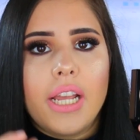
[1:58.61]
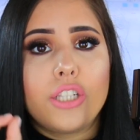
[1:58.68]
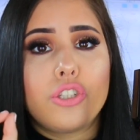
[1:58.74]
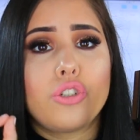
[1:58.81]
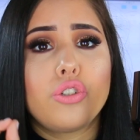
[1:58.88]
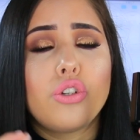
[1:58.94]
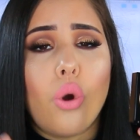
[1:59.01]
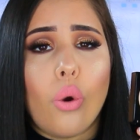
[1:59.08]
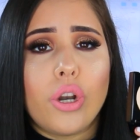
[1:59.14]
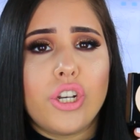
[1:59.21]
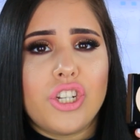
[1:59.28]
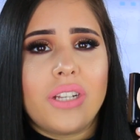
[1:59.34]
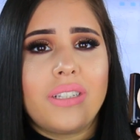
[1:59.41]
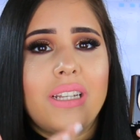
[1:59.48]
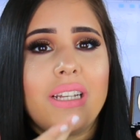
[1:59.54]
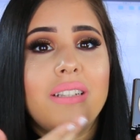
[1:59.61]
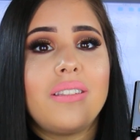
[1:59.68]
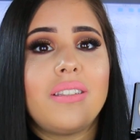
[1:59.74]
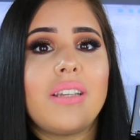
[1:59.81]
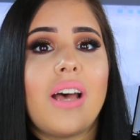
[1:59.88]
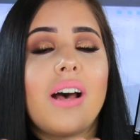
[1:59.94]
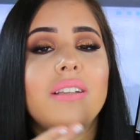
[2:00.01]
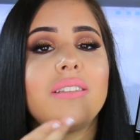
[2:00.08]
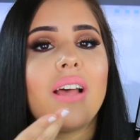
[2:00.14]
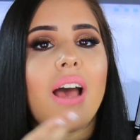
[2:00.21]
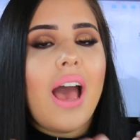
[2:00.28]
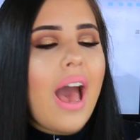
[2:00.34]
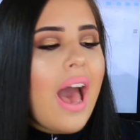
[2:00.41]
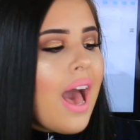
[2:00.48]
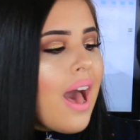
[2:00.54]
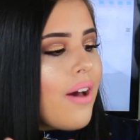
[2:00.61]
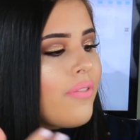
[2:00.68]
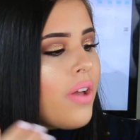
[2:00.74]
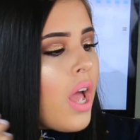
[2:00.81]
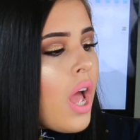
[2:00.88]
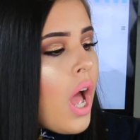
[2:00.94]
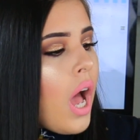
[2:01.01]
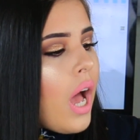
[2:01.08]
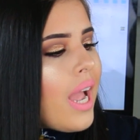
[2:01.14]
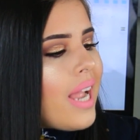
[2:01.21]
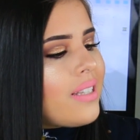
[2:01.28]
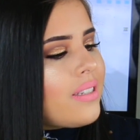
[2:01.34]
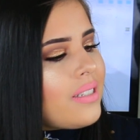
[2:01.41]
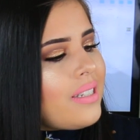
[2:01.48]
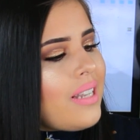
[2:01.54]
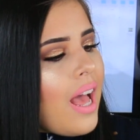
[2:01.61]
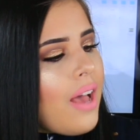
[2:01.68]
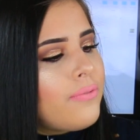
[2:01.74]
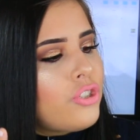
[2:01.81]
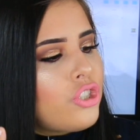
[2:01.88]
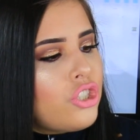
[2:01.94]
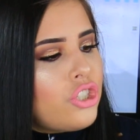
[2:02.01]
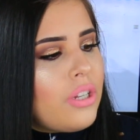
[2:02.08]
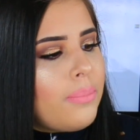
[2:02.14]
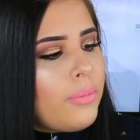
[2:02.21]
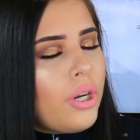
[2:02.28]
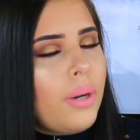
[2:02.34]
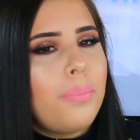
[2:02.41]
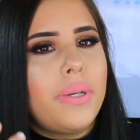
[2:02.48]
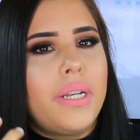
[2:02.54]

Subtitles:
It's gorgeous. It doesn't have shimmer,